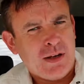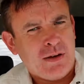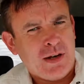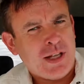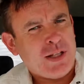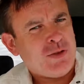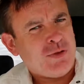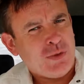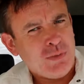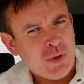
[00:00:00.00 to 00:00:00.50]

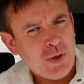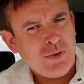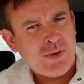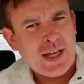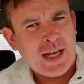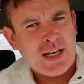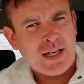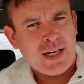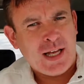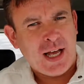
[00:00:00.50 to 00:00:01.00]
Let's remove
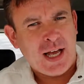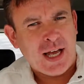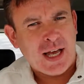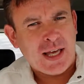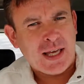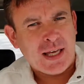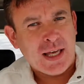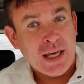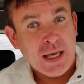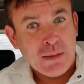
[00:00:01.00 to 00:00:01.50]
that
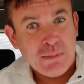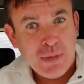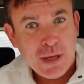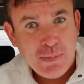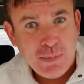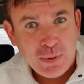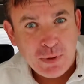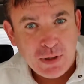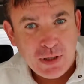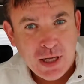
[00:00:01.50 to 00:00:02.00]
lie.
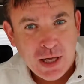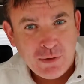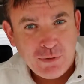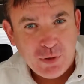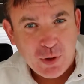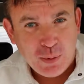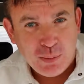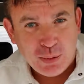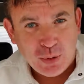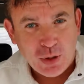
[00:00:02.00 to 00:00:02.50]
People
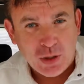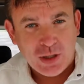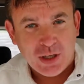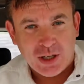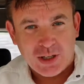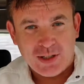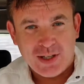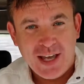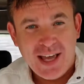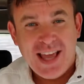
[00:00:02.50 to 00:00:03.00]
love your
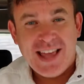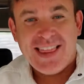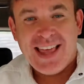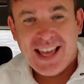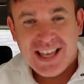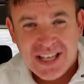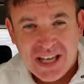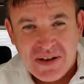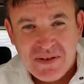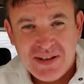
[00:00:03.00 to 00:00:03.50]
product.
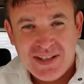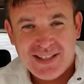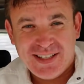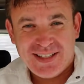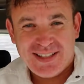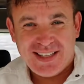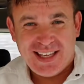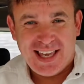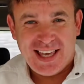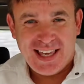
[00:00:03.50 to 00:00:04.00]
They're going
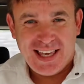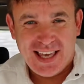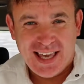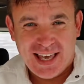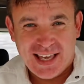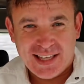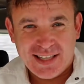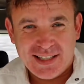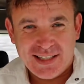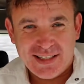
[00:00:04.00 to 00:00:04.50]
to say
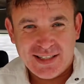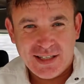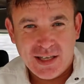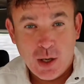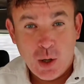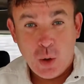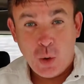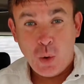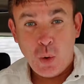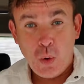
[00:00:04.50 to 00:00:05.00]
yes.
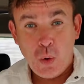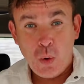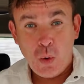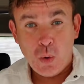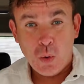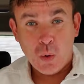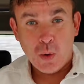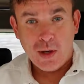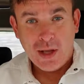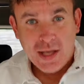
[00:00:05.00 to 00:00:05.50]

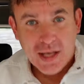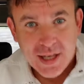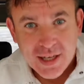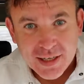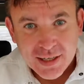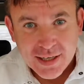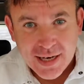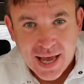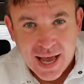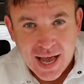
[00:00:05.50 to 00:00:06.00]
Woo!
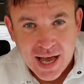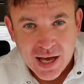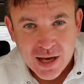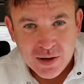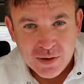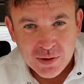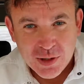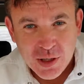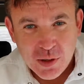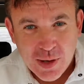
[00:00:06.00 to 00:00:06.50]

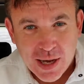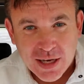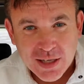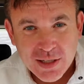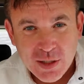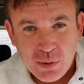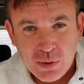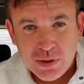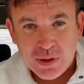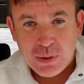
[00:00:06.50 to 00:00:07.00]
Now you
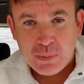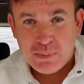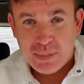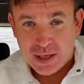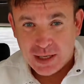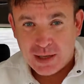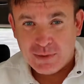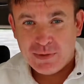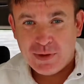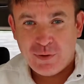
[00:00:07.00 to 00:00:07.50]
actually want to
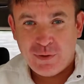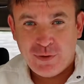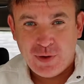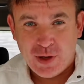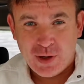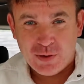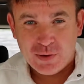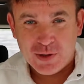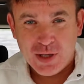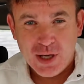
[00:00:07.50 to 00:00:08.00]
pick up the
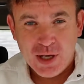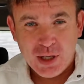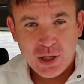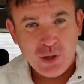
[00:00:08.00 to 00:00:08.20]
phone.